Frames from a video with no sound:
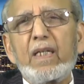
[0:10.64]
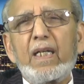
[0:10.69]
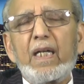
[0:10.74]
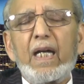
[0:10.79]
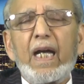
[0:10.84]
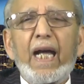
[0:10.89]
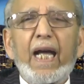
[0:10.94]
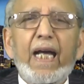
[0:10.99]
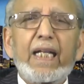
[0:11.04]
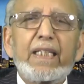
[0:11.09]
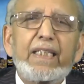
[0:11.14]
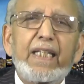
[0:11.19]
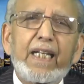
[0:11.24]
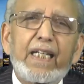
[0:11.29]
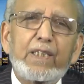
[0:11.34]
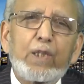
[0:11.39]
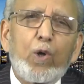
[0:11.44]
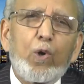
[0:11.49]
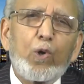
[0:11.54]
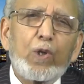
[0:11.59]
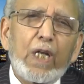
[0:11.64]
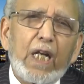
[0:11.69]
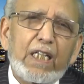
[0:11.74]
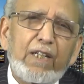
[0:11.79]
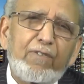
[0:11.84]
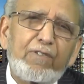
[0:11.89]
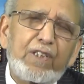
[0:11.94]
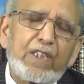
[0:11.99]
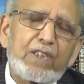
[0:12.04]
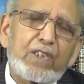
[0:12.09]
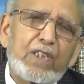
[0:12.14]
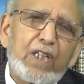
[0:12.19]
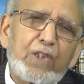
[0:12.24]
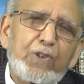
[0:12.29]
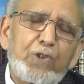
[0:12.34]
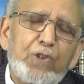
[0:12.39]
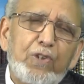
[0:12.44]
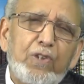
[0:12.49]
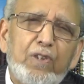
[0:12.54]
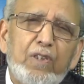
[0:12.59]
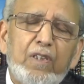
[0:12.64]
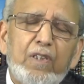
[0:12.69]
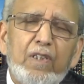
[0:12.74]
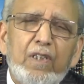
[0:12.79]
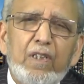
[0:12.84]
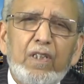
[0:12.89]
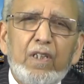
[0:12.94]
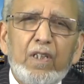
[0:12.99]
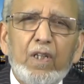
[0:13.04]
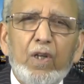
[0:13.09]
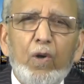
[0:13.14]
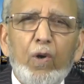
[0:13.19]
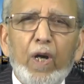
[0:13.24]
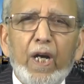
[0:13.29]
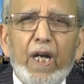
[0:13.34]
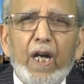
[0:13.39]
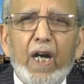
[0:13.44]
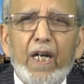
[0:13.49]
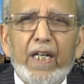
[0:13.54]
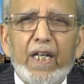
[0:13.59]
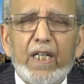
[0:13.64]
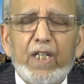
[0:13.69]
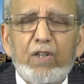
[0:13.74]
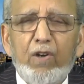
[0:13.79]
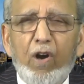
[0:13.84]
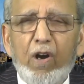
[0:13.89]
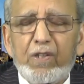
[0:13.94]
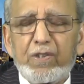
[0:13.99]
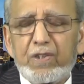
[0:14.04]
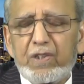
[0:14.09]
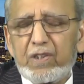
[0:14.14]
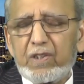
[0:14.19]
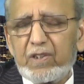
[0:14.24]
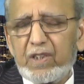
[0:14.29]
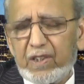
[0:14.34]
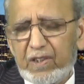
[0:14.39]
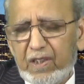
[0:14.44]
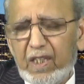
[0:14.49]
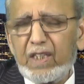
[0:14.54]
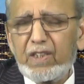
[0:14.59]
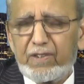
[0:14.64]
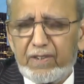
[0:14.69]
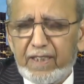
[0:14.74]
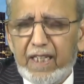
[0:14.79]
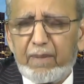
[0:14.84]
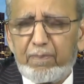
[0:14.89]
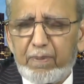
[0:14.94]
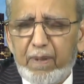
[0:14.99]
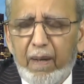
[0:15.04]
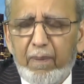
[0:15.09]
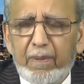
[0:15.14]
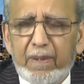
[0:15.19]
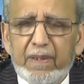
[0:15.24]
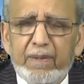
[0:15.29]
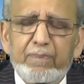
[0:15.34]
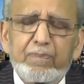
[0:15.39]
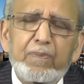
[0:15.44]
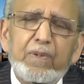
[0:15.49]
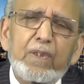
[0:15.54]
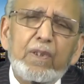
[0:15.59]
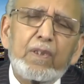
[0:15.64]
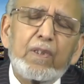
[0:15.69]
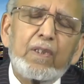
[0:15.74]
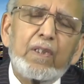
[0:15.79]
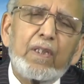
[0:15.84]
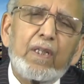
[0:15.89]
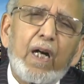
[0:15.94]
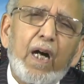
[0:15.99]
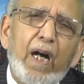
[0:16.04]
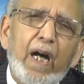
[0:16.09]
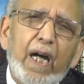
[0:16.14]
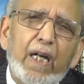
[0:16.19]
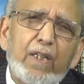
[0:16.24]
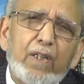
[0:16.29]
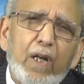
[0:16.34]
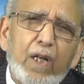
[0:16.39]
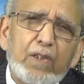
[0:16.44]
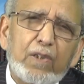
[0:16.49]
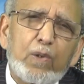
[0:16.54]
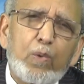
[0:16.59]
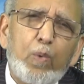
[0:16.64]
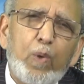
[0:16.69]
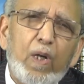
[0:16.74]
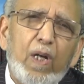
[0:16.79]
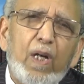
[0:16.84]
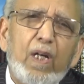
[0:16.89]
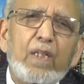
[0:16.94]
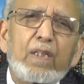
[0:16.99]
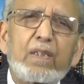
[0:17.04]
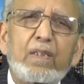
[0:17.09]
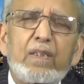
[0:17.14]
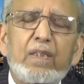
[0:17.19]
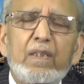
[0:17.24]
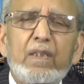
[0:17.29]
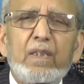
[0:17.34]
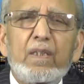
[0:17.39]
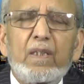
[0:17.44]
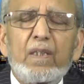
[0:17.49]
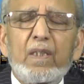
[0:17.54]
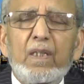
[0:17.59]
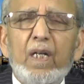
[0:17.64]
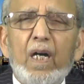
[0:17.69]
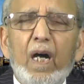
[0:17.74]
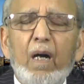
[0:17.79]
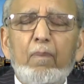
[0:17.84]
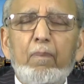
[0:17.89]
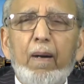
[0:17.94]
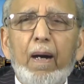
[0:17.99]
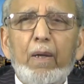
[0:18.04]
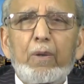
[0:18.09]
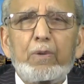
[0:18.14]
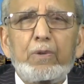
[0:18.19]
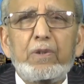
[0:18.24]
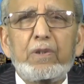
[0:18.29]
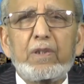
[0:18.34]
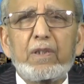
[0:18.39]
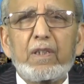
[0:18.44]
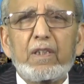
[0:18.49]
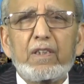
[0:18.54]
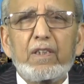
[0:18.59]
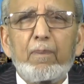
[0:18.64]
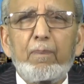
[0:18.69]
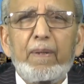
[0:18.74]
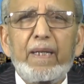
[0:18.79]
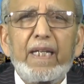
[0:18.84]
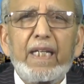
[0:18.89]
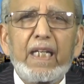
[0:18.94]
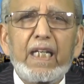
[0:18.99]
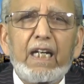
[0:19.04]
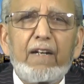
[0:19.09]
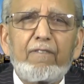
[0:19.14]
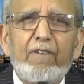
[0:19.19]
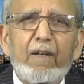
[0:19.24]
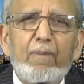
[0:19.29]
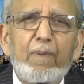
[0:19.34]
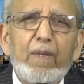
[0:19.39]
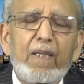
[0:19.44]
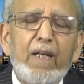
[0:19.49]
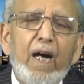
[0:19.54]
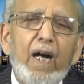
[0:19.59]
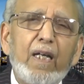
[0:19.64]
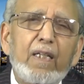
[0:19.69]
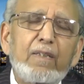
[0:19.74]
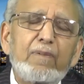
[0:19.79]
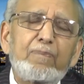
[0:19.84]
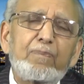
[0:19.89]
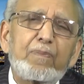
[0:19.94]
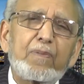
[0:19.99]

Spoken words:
and there is a whole lot of discussion going on across this country and probably across the world about the beginning of Ramadan.